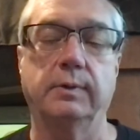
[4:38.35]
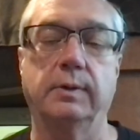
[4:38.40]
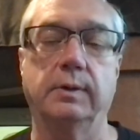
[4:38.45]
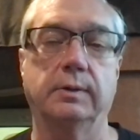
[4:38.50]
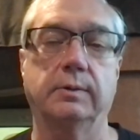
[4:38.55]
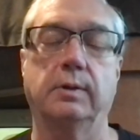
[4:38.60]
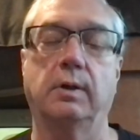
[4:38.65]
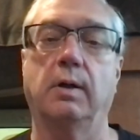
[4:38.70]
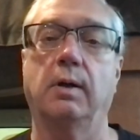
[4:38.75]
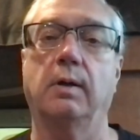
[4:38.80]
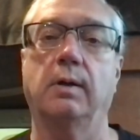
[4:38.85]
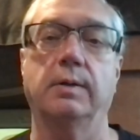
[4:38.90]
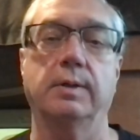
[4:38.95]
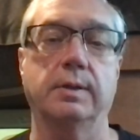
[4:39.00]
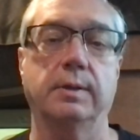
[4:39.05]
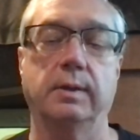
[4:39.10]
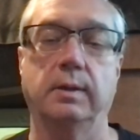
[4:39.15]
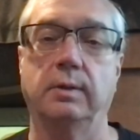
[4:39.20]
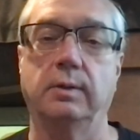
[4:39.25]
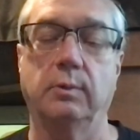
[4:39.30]

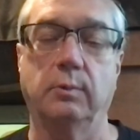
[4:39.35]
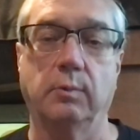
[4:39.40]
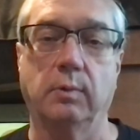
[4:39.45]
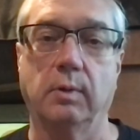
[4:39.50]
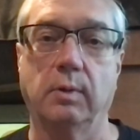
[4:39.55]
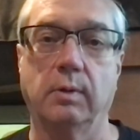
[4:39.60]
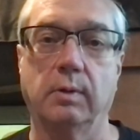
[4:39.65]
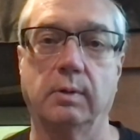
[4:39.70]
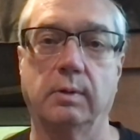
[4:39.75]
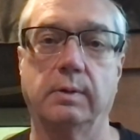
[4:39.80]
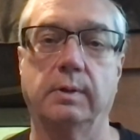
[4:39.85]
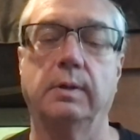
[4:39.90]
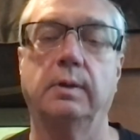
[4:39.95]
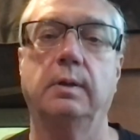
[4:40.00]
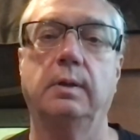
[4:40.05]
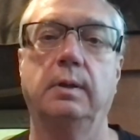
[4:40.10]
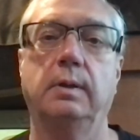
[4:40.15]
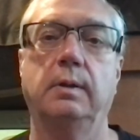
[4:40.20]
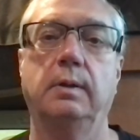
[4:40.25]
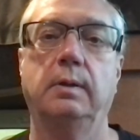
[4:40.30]
guitarists in the world
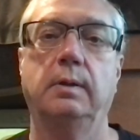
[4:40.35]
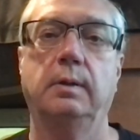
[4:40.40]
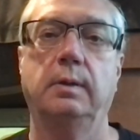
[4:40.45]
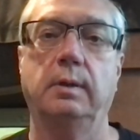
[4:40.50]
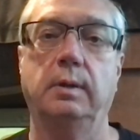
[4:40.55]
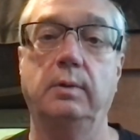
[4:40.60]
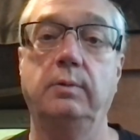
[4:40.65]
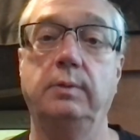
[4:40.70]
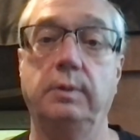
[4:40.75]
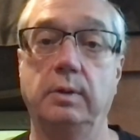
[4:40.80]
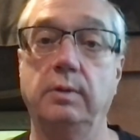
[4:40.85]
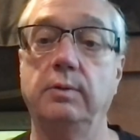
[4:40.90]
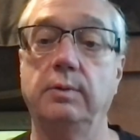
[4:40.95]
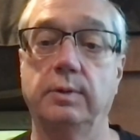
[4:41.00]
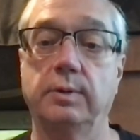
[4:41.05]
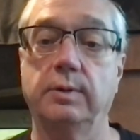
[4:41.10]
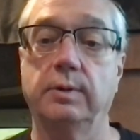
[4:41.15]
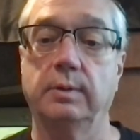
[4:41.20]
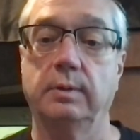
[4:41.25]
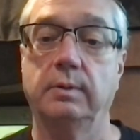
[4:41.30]
who
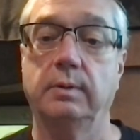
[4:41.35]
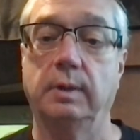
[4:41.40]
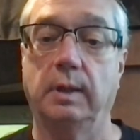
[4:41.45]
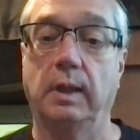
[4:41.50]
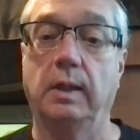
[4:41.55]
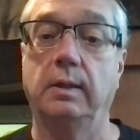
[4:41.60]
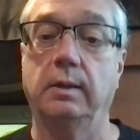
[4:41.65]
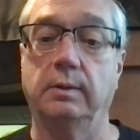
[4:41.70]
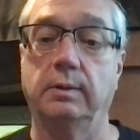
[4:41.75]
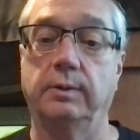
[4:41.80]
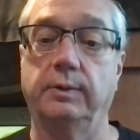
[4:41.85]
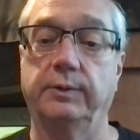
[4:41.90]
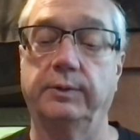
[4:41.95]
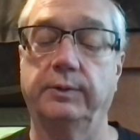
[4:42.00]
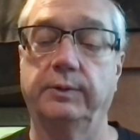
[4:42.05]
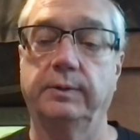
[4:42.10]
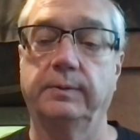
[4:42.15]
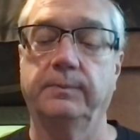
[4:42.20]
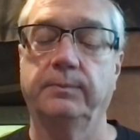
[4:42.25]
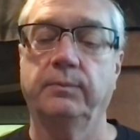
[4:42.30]
use nails.